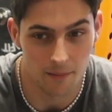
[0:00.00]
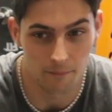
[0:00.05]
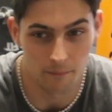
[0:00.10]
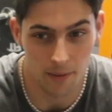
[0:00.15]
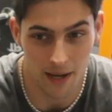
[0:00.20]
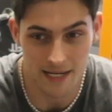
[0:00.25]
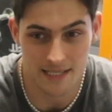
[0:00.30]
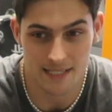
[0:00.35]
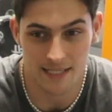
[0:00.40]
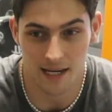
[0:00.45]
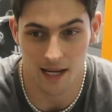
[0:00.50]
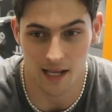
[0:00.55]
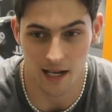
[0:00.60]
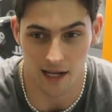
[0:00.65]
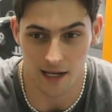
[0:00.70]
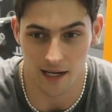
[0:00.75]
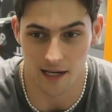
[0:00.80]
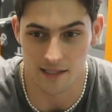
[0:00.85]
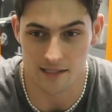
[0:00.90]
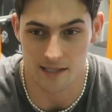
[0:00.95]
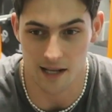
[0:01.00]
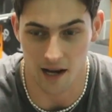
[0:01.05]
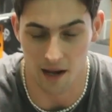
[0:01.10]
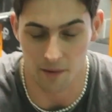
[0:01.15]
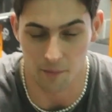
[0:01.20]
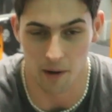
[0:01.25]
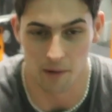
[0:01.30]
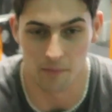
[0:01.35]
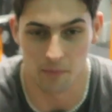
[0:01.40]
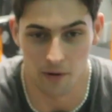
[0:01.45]
Basically to
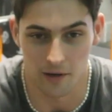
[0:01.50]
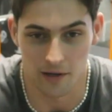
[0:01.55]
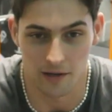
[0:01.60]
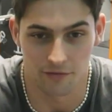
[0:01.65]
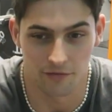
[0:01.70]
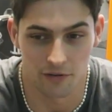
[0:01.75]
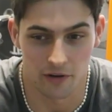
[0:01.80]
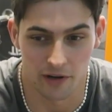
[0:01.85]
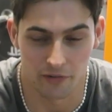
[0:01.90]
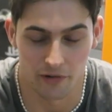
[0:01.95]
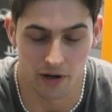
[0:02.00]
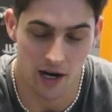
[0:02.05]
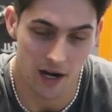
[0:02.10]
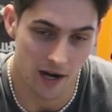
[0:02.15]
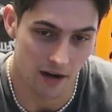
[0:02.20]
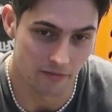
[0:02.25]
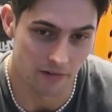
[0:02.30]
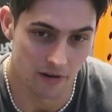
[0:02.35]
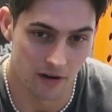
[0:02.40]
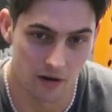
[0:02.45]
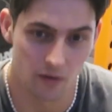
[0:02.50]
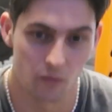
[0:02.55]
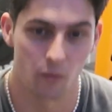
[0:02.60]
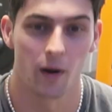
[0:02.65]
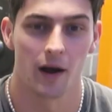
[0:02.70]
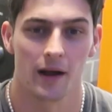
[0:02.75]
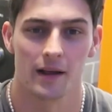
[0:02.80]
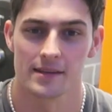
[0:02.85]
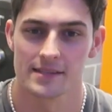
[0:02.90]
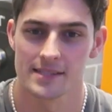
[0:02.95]
let my body fully recover
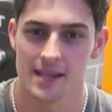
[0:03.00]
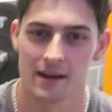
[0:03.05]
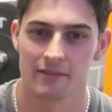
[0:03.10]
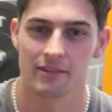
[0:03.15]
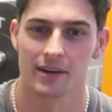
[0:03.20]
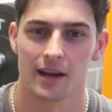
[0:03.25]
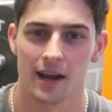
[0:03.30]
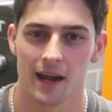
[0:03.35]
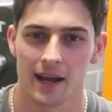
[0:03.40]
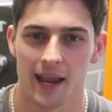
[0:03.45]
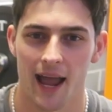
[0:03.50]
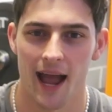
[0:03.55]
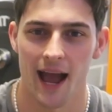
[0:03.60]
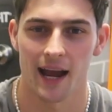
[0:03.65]
whilst having like